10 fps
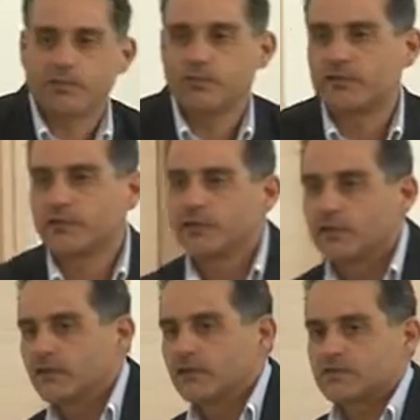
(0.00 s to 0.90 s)
up, we,
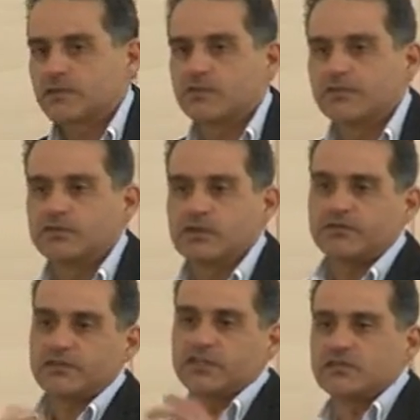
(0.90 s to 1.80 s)
some of you
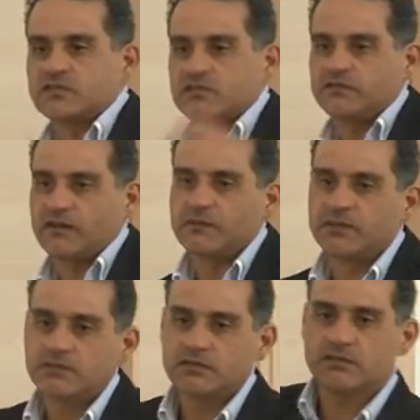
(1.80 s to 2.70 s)
have kids,
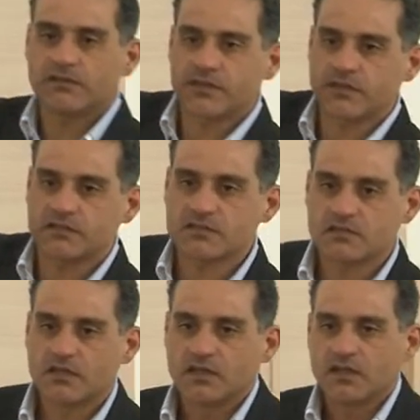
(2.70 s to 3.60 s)
family things,
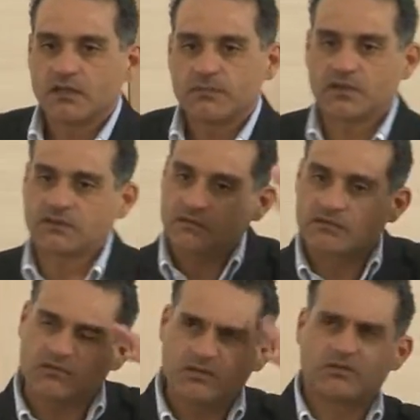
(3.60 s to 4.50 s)
but
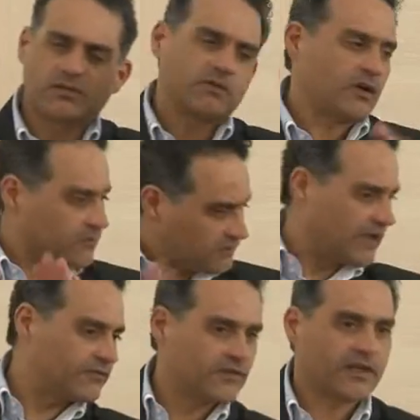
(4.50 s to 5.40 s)
Europe, well,
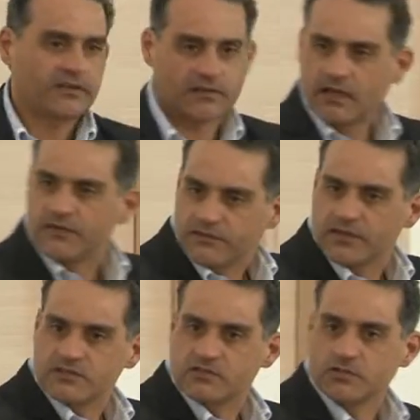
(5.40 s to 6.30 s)
after that, I have
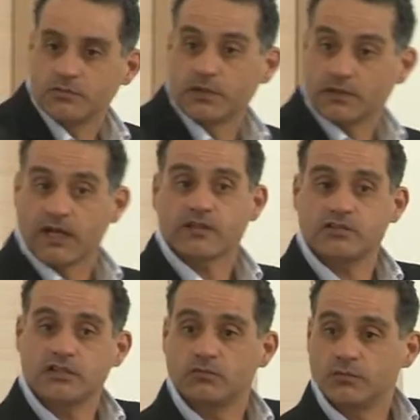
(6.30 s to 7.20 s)
things to do, but
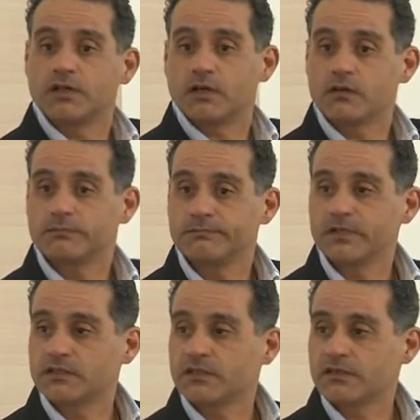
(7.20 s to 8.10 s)
actually, we are
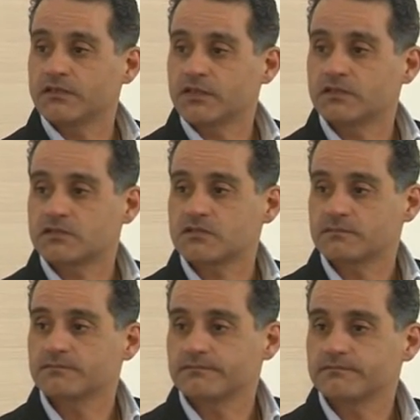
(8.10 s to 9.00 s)
building the things.
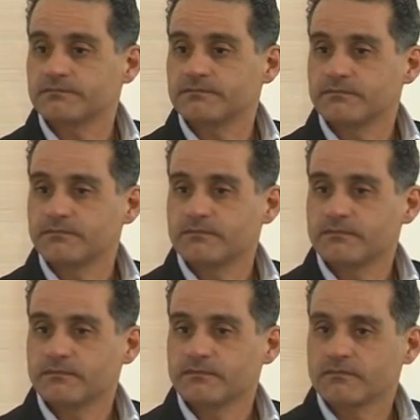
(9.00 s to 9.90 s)

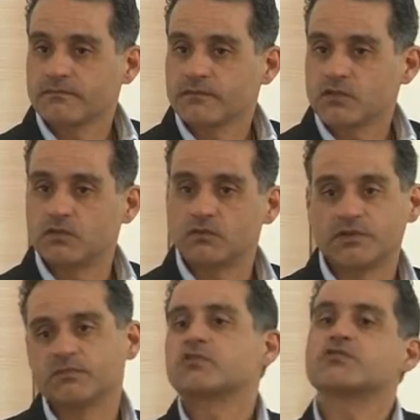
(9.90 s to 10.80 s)
So,
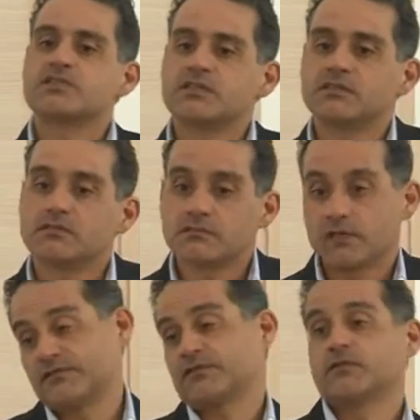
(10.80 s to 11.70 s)
democracy, we
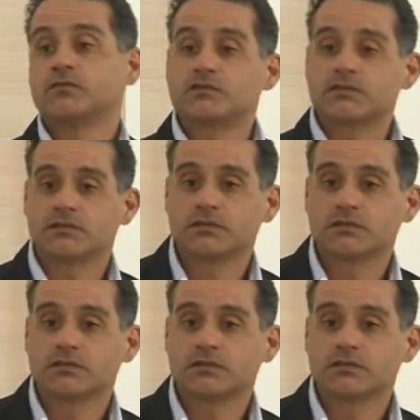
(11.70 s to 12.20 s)
have to vote.